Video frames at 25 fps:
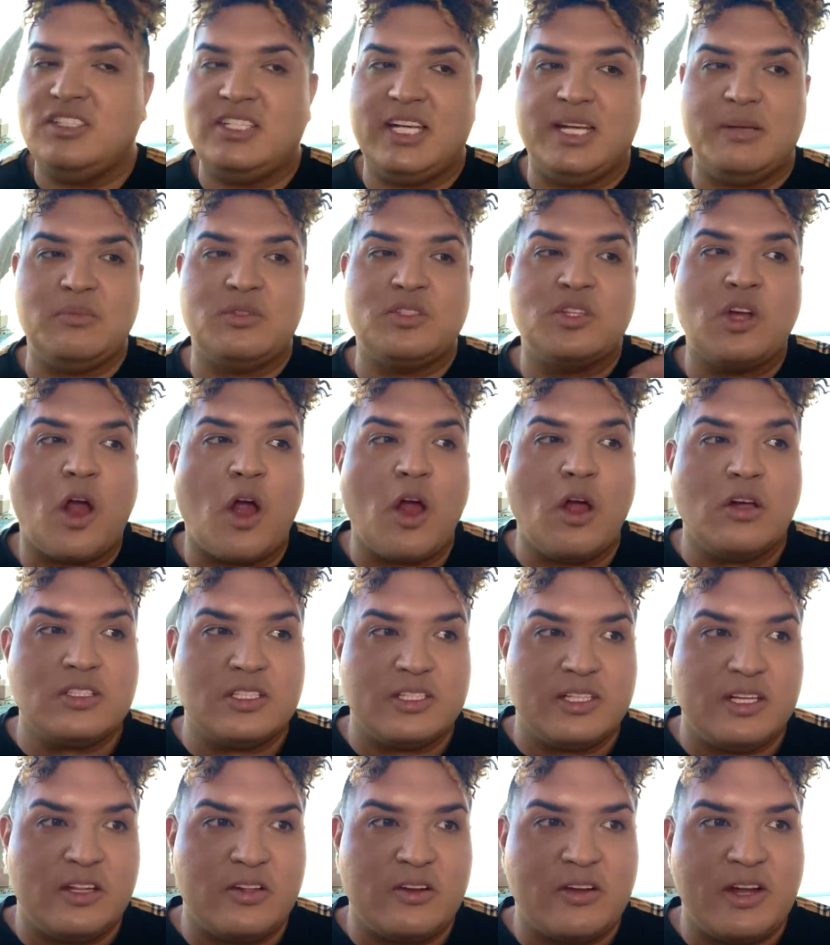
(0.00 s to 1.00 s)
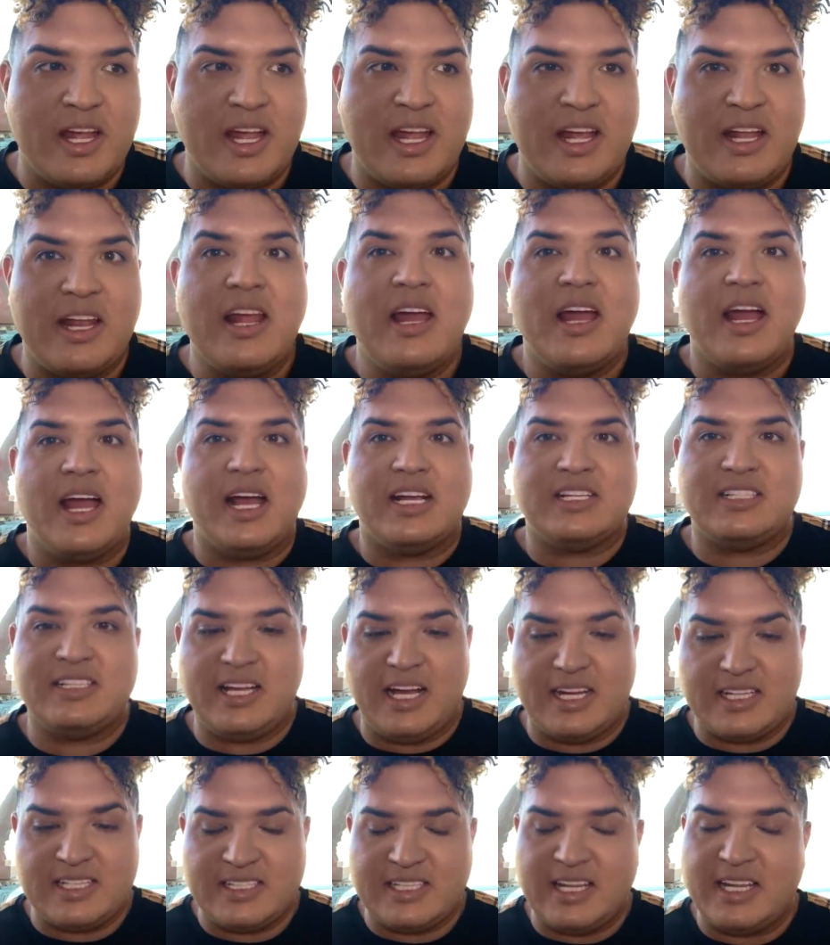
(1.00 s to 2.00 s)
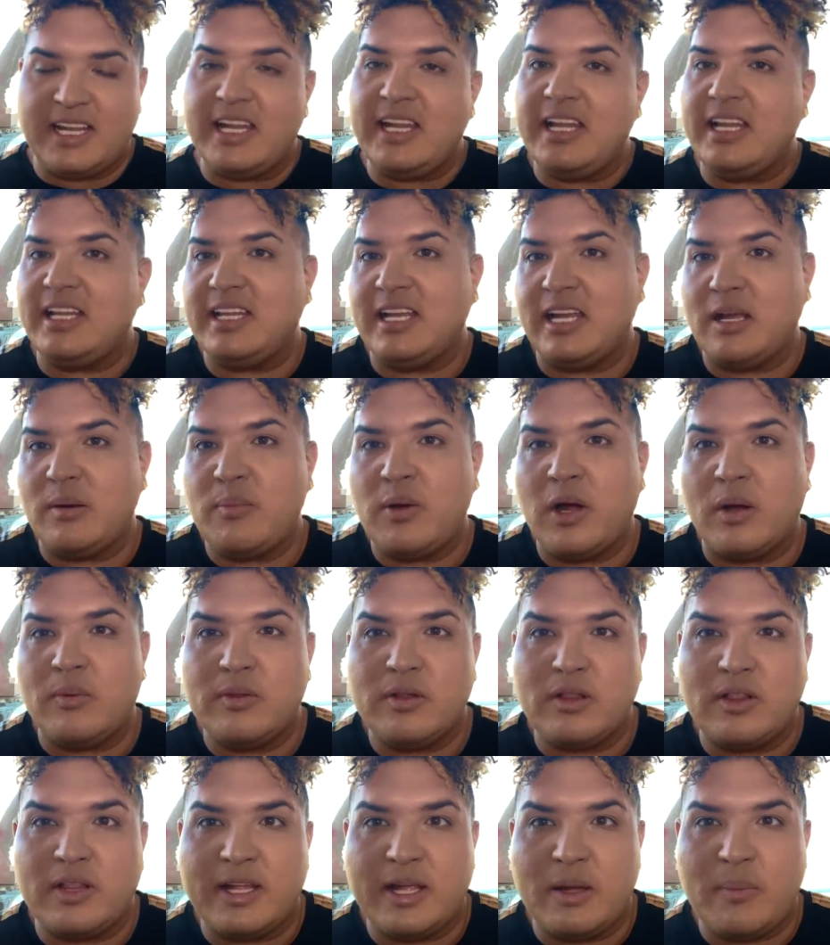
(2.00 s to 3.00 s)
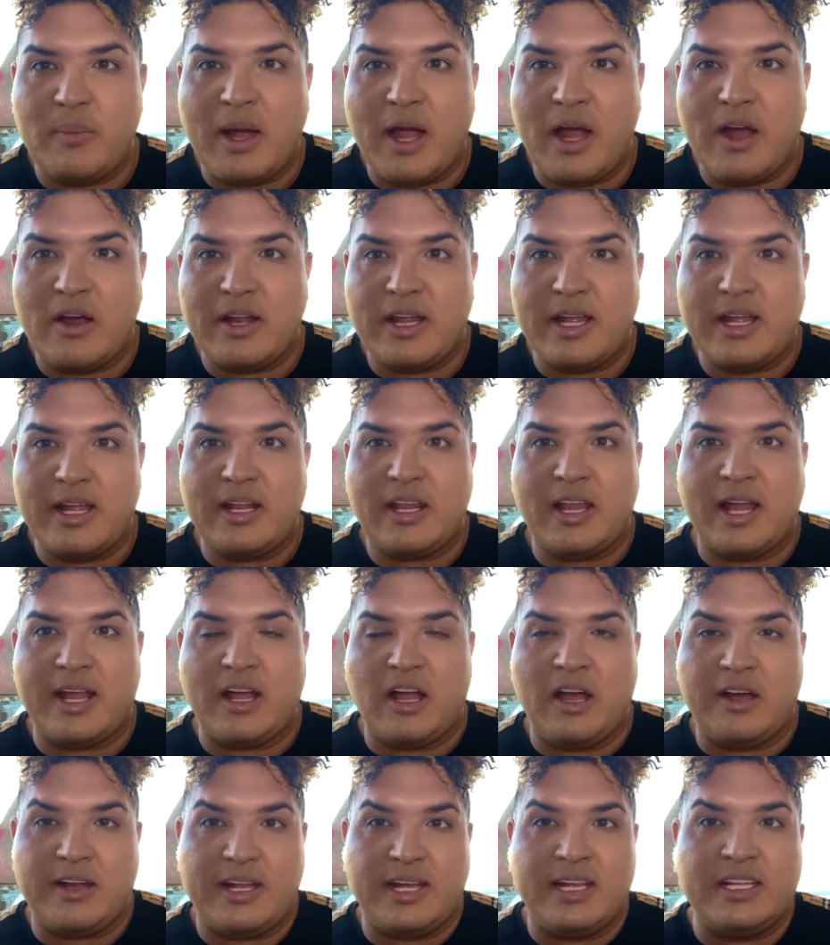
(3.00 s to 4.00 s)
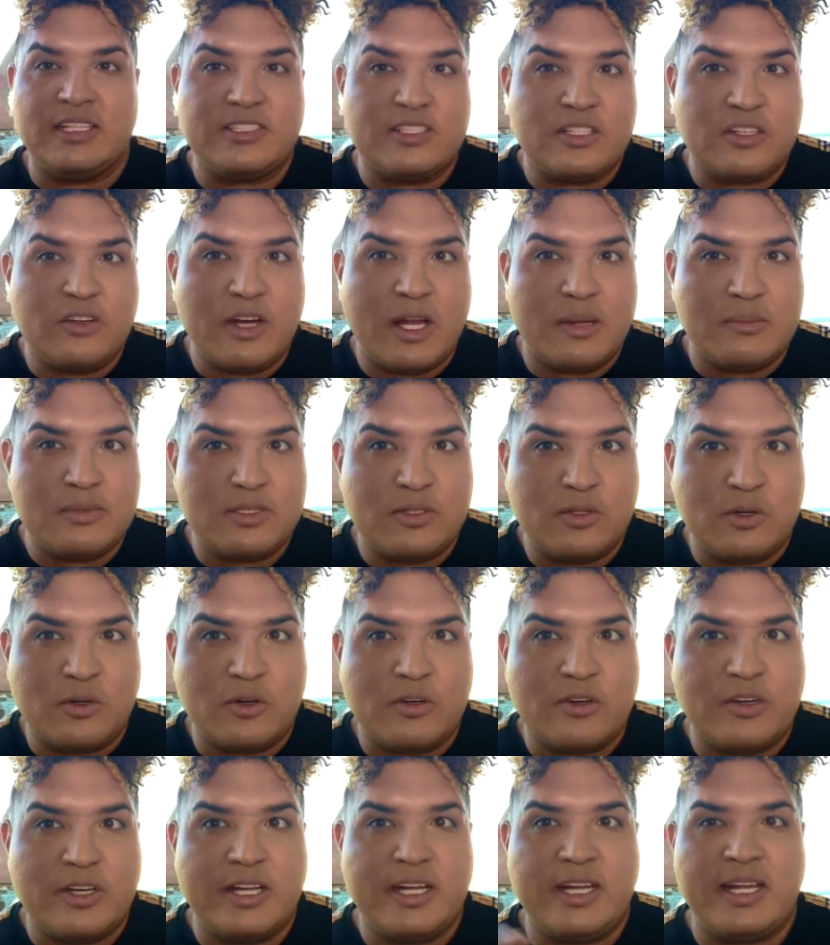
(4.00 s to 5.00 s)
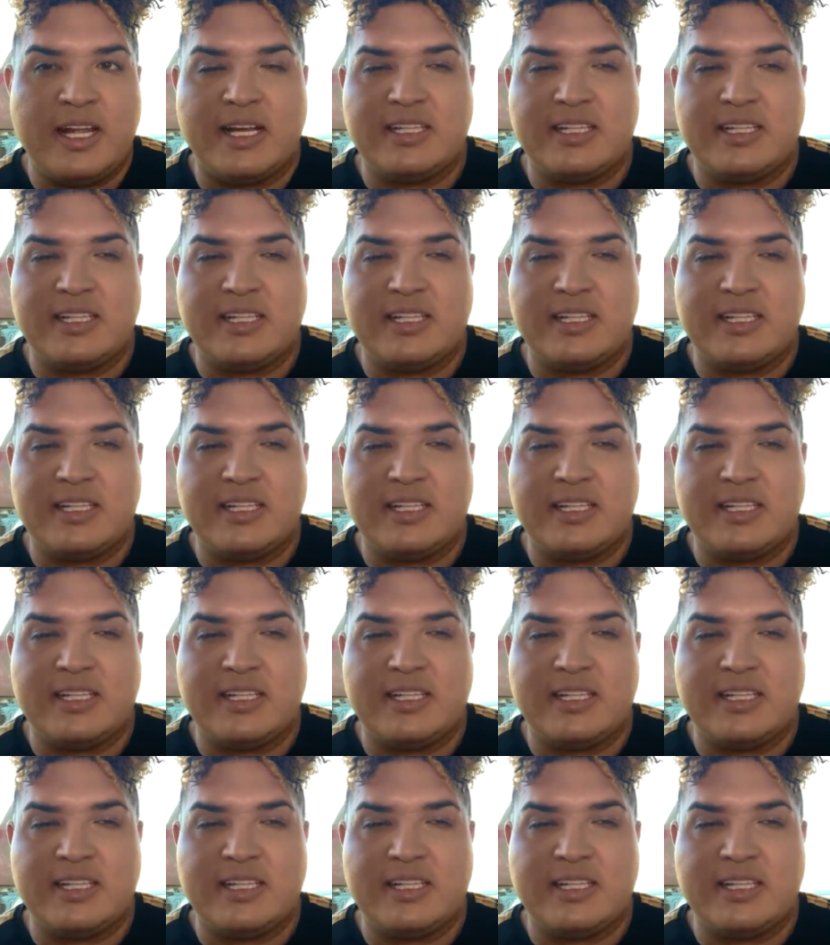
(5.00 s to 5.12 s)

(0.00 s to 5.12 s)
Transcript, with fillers: James Charles, on the other hand, has not said anything publicly about it, like on an Instagram story.